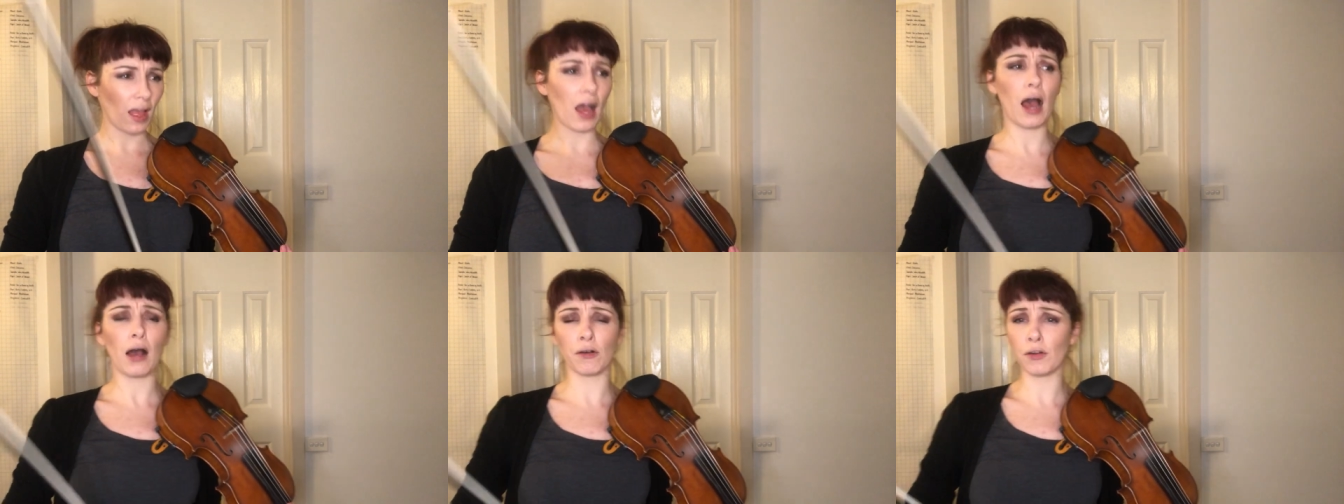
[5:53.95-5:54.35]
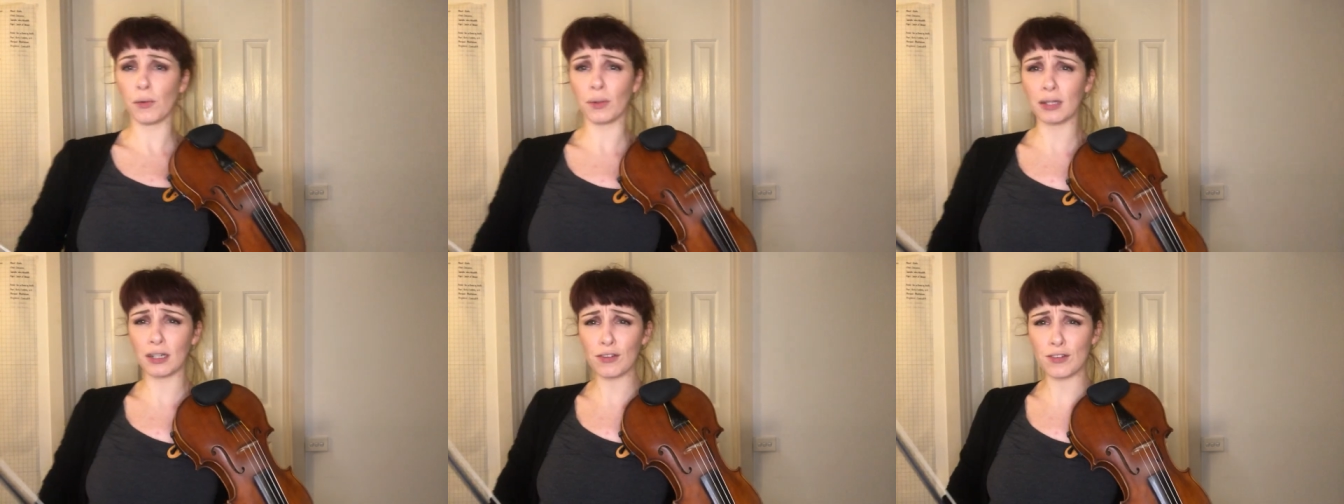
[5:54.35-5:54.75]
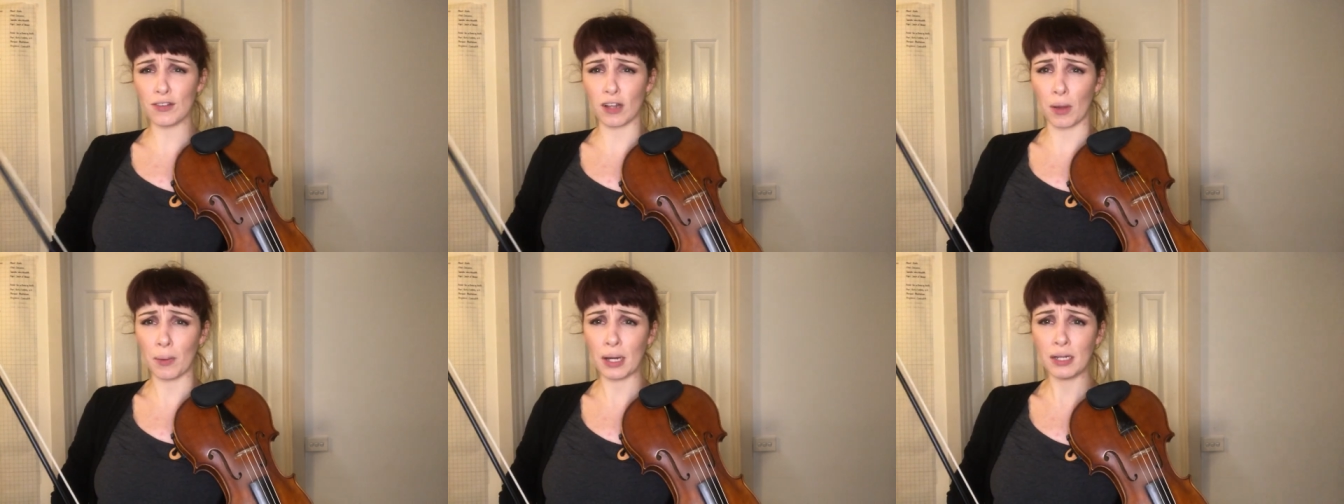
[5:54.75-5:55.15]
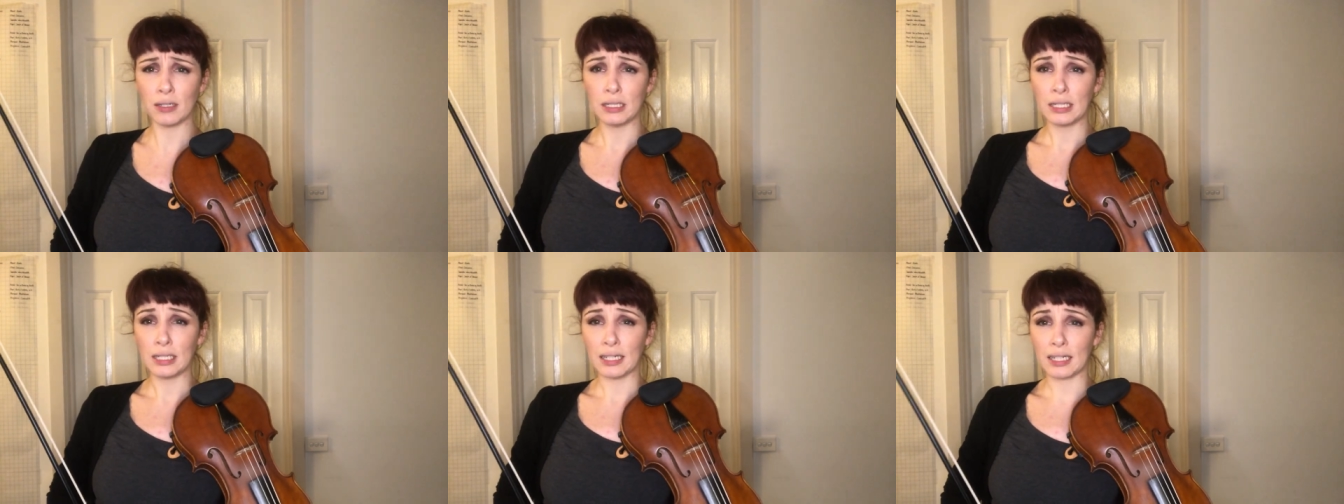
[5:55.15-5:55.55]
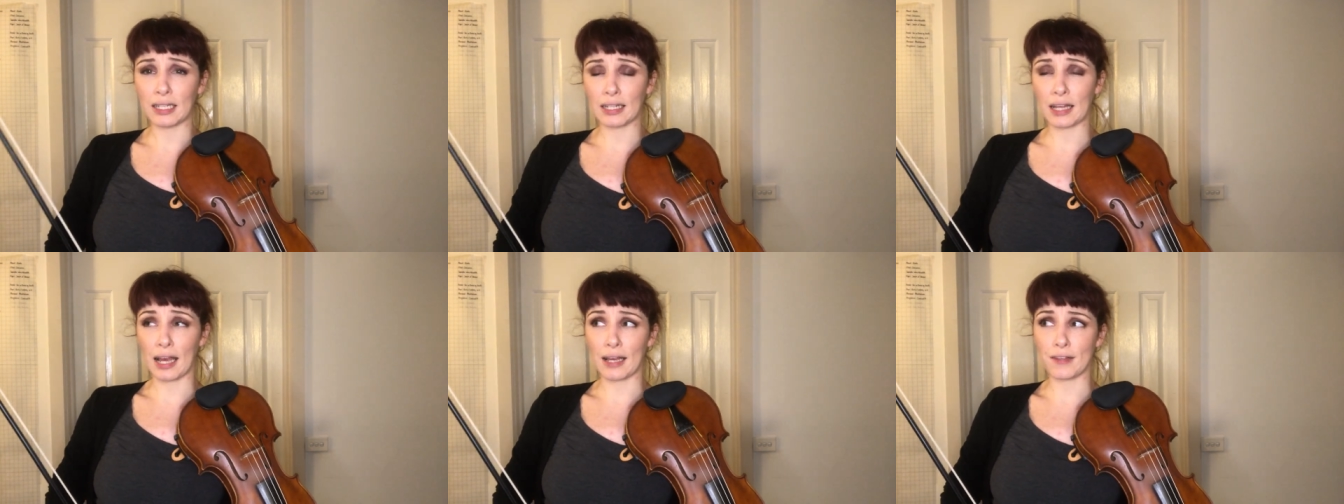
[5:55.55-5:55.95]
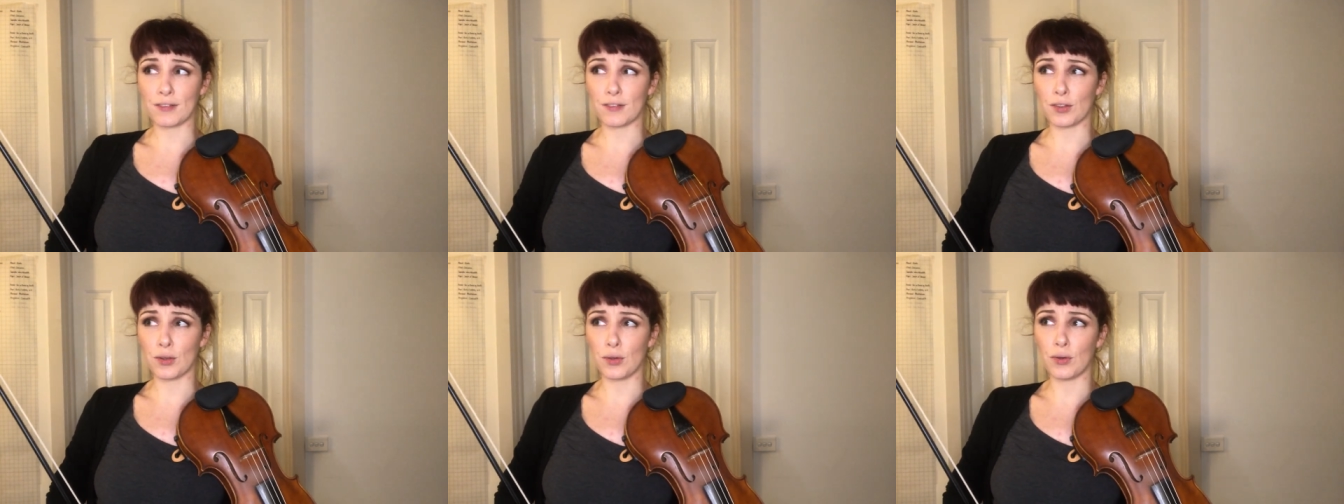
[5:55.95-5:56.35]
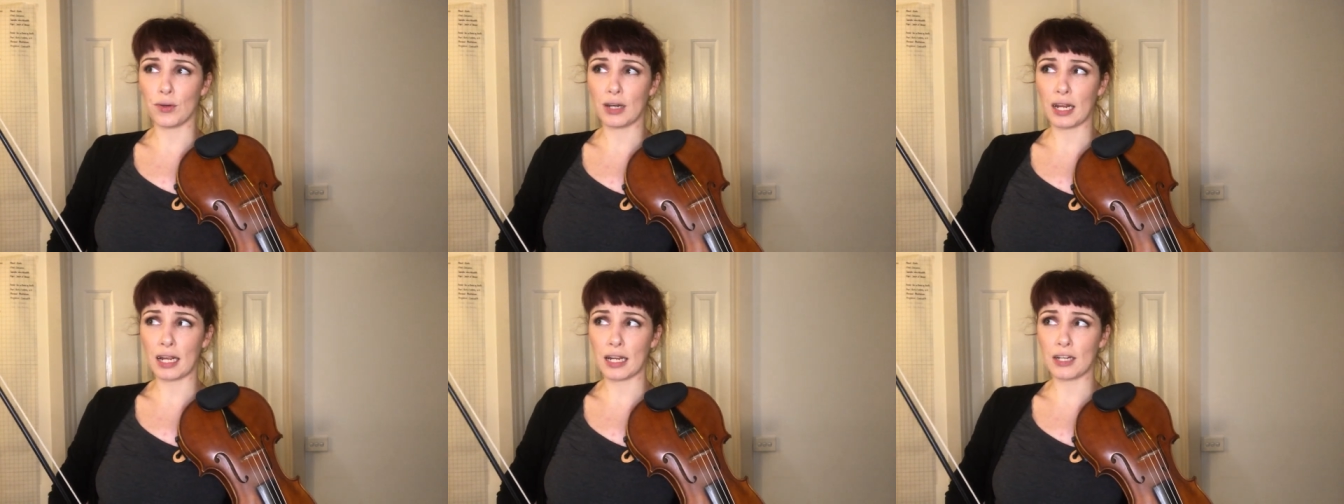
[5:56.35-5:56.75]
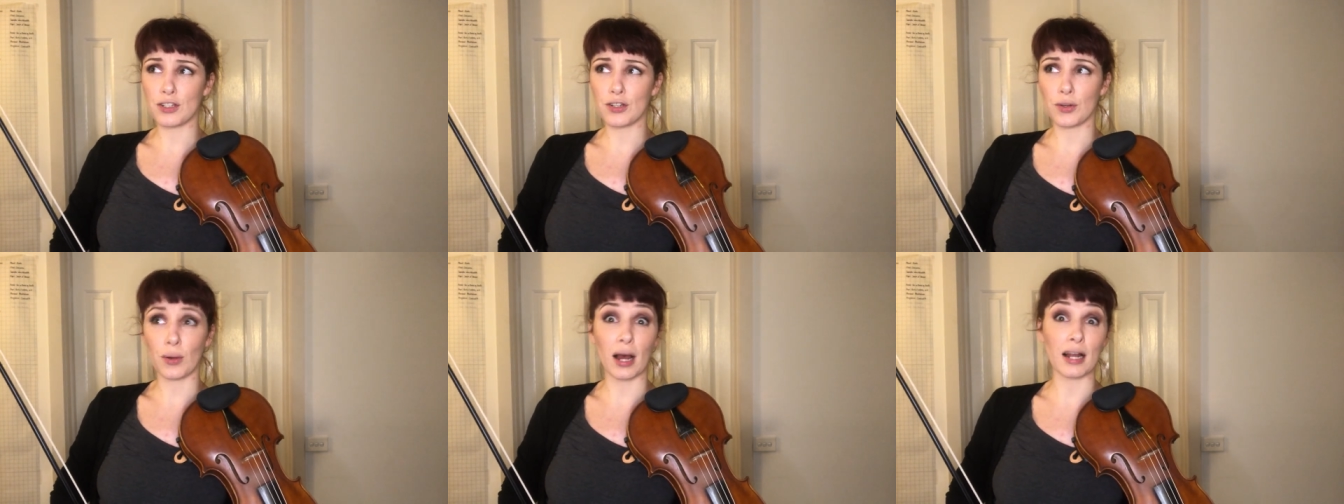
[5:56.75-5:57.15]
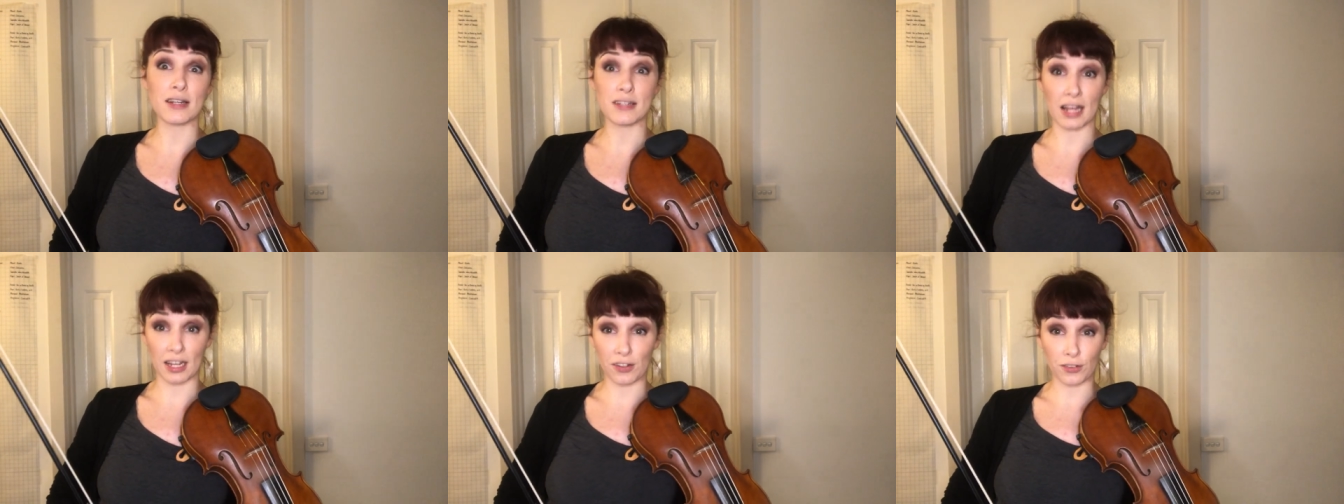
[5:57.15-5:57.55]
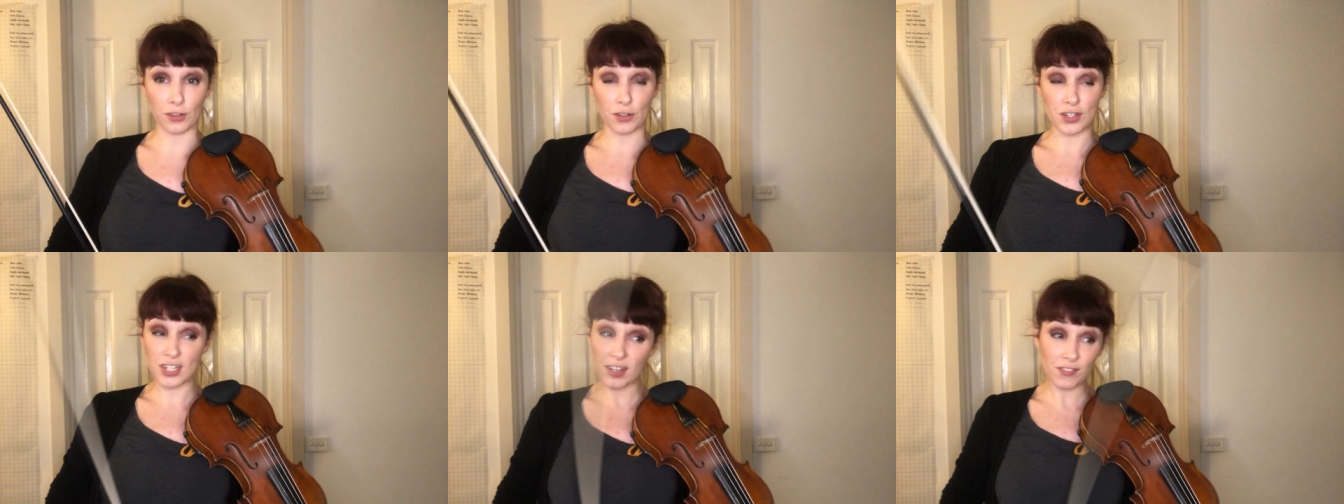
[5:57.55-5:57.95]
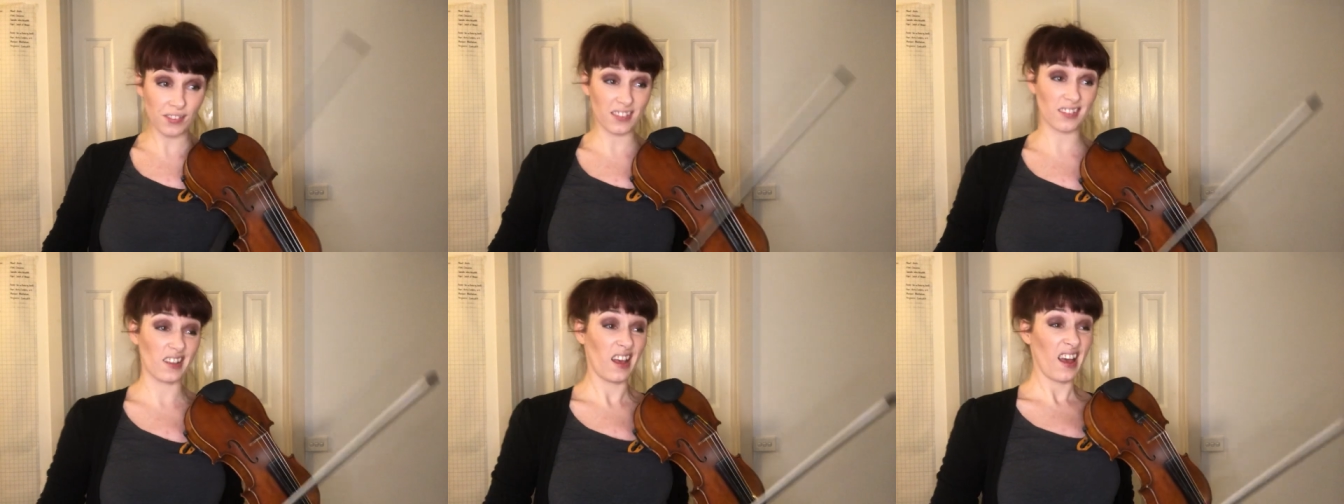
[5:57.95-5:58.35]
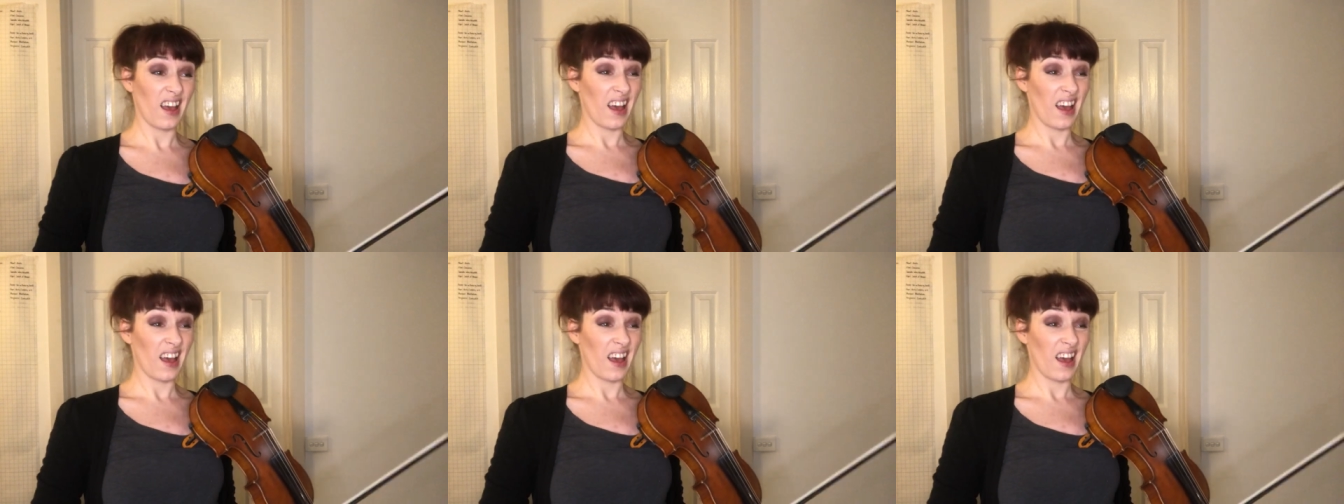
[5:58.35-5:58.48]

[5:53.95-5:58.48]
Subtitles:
I'll go a little slower in case you need to untangle your shifts,